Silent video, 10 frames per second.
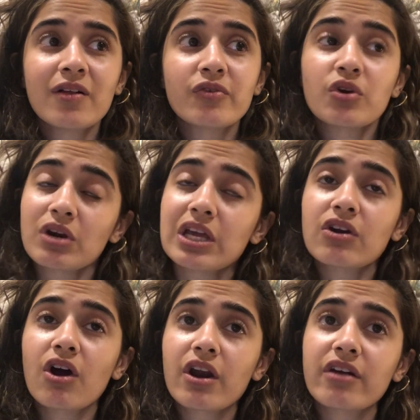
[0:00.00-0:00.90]

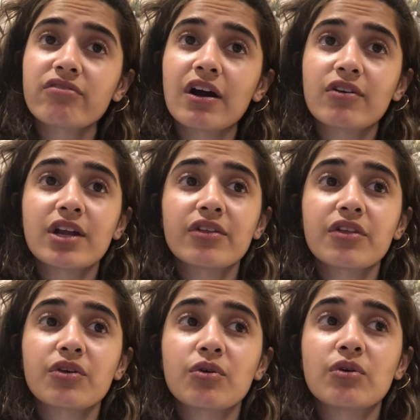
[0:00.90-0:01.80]
later on I found out
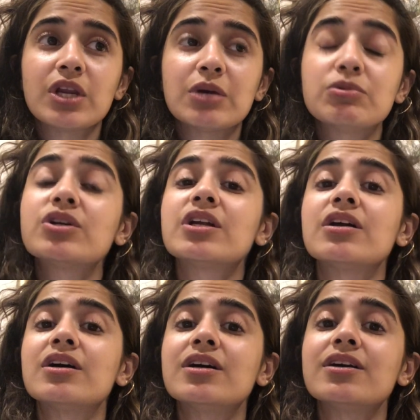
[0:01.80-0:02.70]
that the whole neighborhood
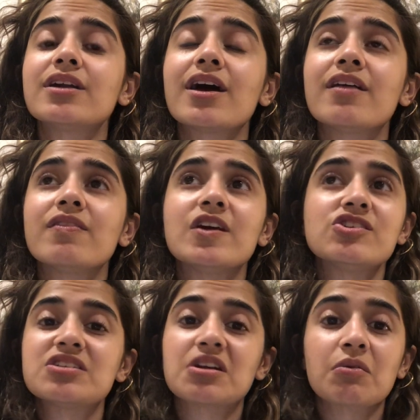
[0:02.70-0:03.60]
had heard and they
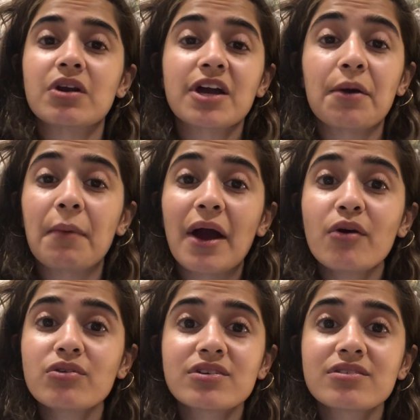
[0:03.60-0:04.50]
just didn't want to come
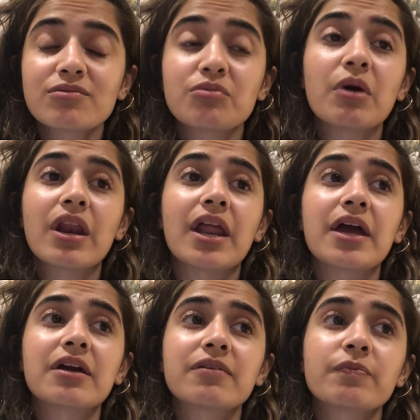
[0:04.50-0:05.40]
out. And
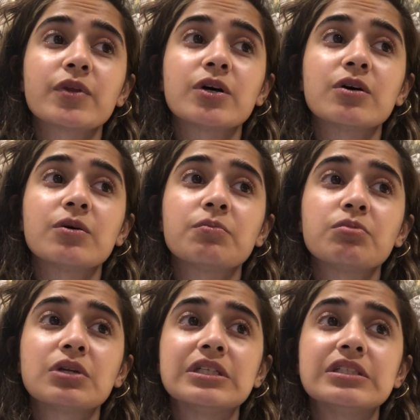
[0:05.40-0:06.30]
like the
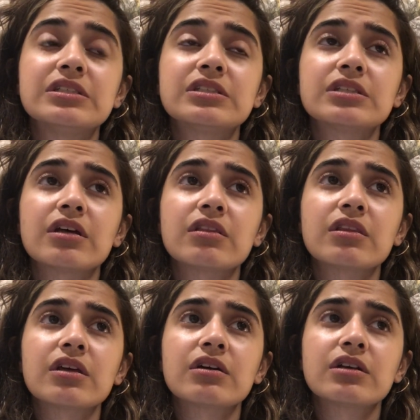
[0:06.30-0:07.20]
police and the